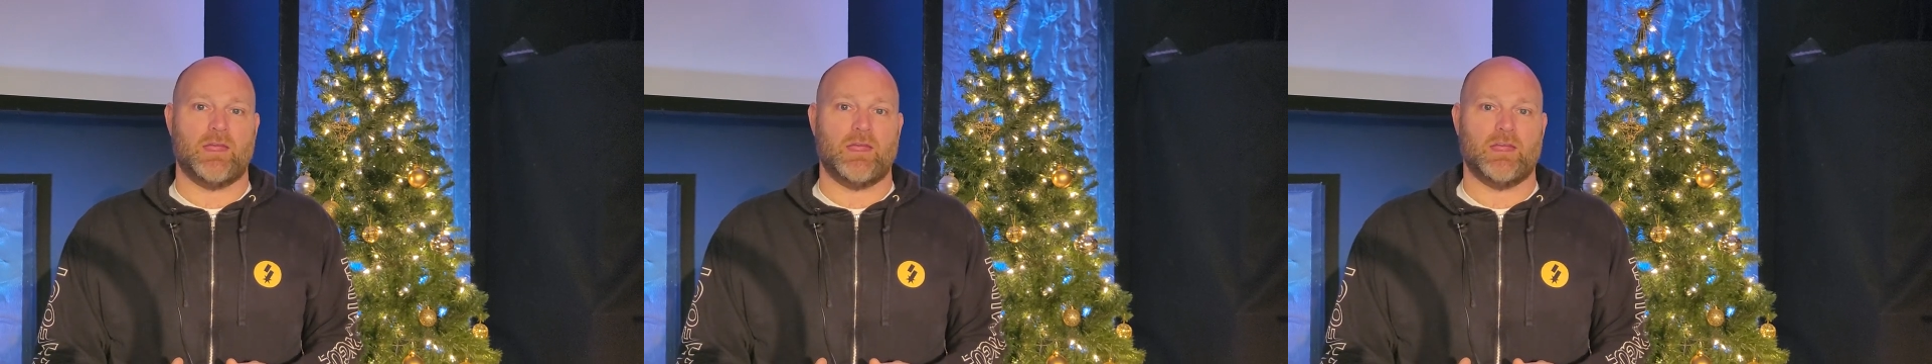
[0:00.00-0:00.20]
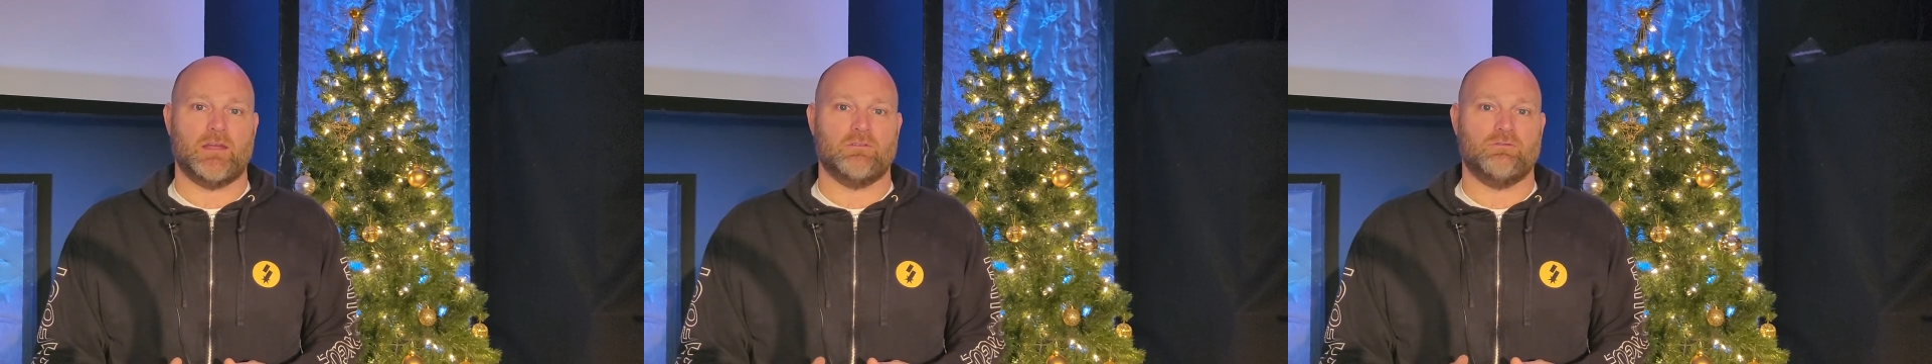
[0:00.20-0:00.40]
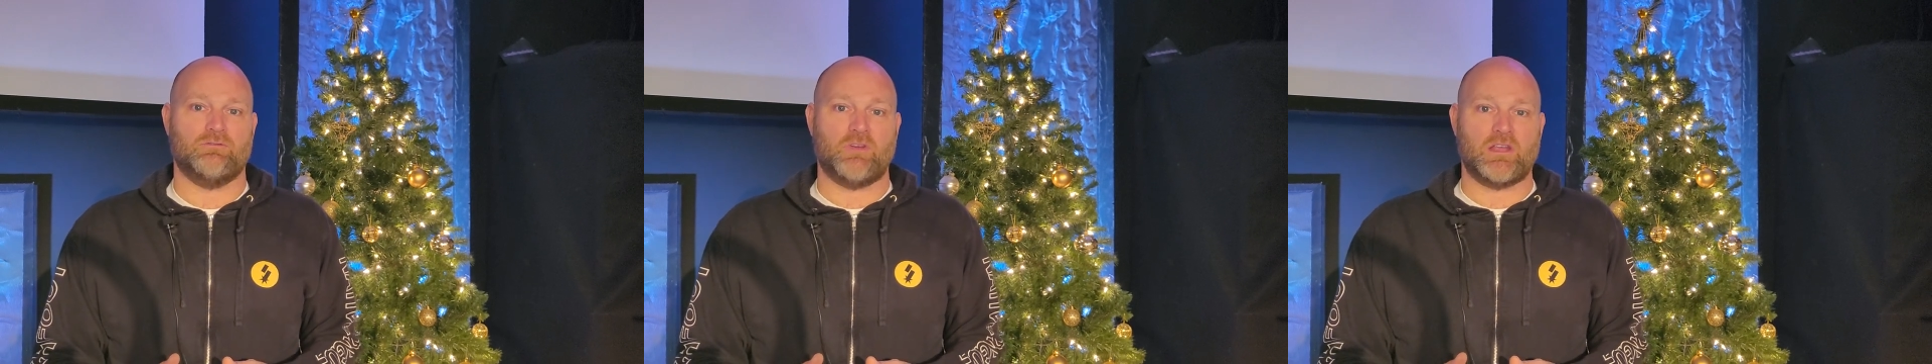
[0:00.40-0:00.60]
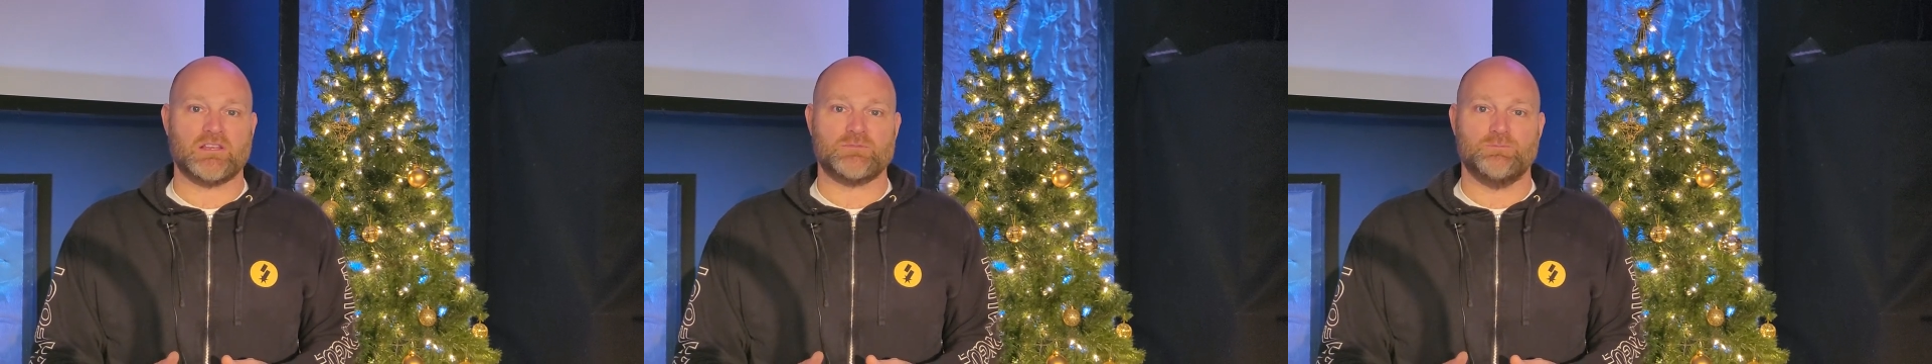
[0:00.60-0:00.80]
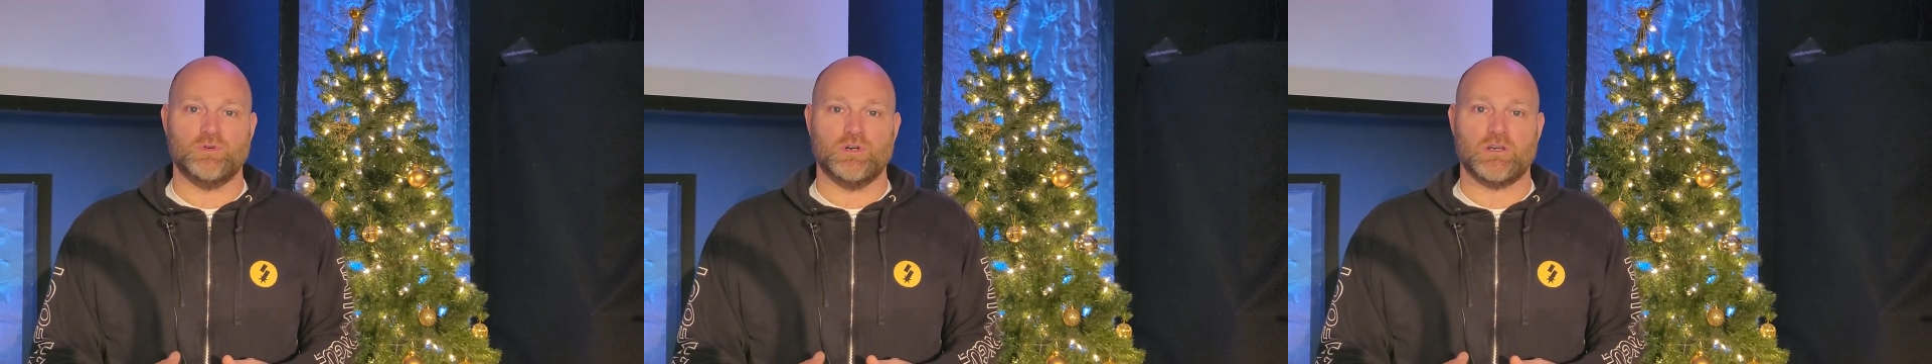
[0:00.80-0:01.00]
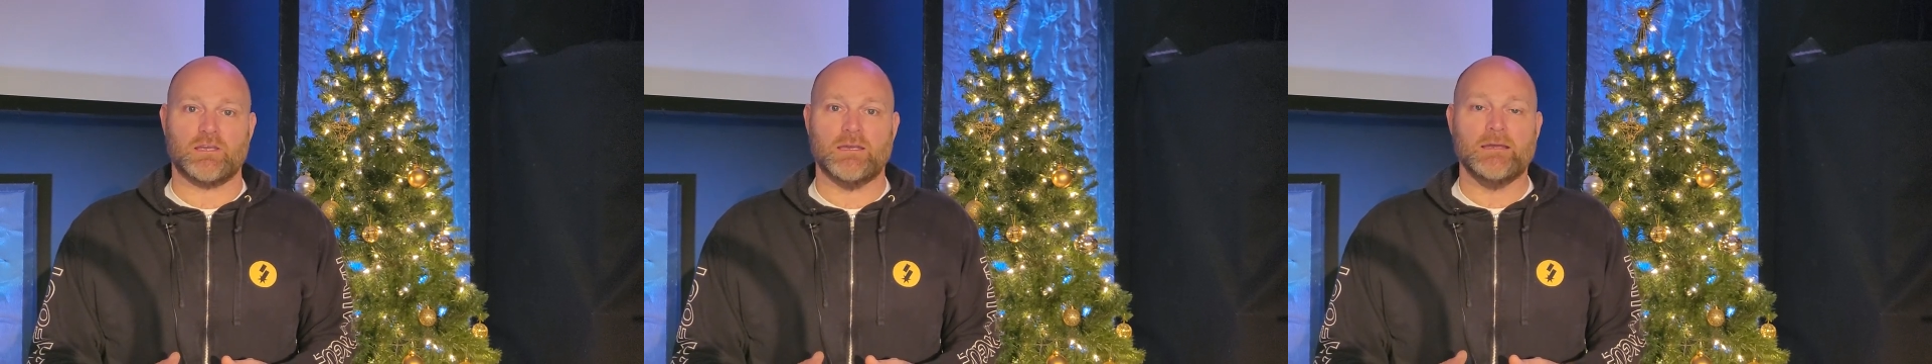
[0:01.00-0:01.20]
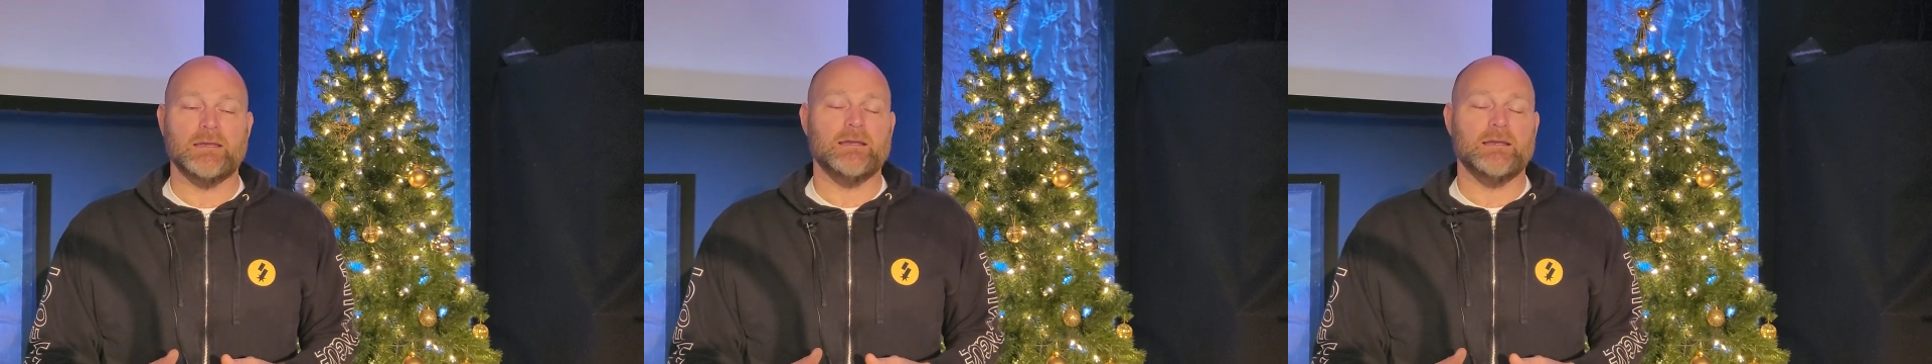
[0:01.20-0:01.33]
and Facebook.